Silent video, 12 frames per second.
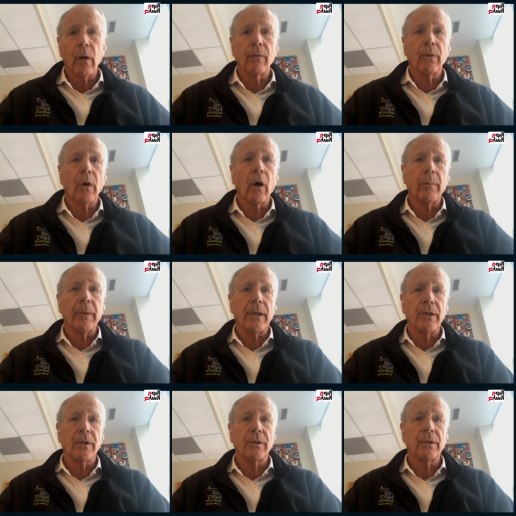over all
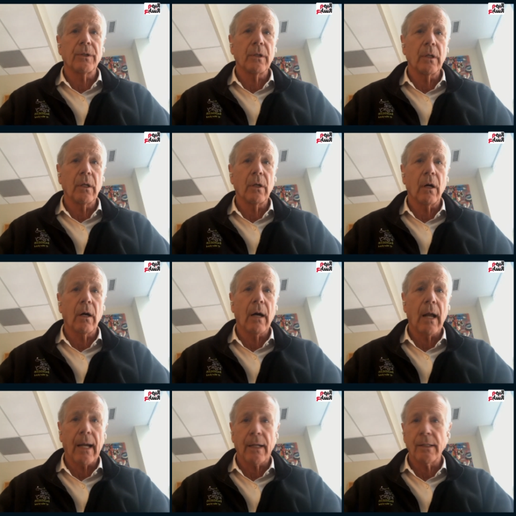patients in our
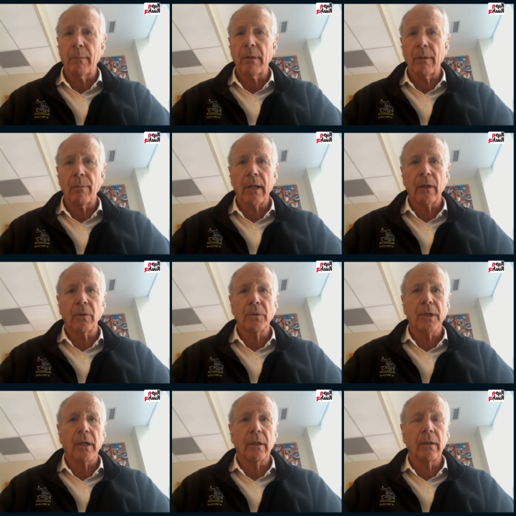academic medical
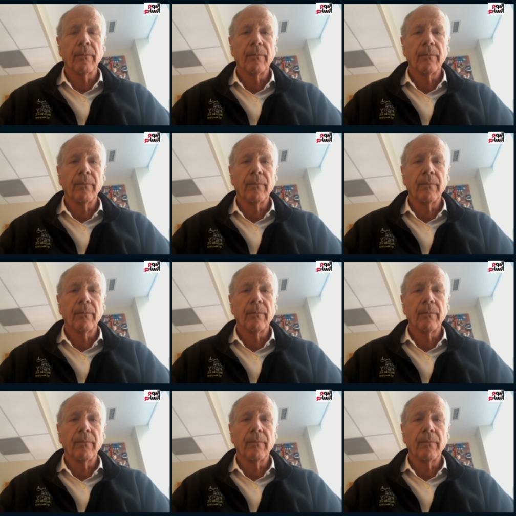center.